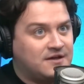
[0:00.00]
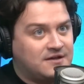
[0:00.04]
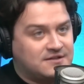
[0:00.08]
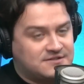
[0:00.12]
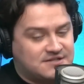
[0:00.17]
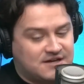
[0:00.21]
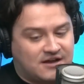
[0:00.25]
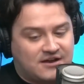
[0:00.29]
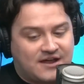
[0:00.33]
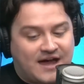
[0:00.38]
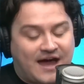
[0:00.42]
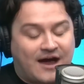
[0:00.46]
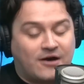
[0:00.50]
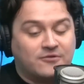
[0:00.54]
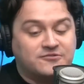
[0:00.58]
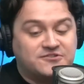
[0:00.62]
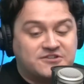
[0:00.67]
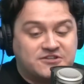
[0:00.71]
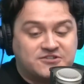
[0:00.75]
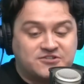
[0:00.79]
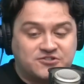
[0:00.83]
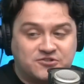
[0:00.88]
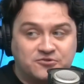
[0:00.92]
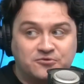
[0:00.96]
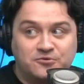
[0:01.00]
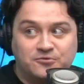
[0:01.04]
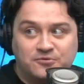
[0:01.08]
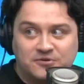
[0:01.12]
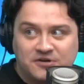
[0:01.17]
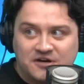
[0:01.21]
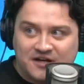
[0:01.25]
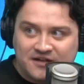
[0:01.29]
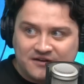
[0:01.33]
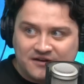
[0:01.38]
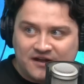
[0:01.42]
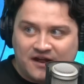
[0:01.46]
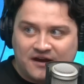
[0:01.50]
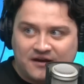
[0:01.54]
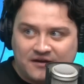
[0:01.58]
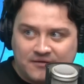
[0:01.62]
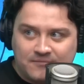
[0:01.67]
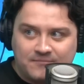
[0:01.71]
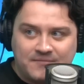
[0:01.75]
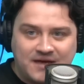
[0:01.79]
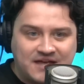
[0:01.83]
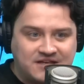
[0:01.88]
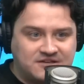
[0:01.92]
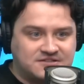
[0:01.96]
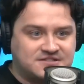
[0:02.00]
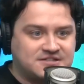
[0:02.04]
to kind of oust a stalwart and make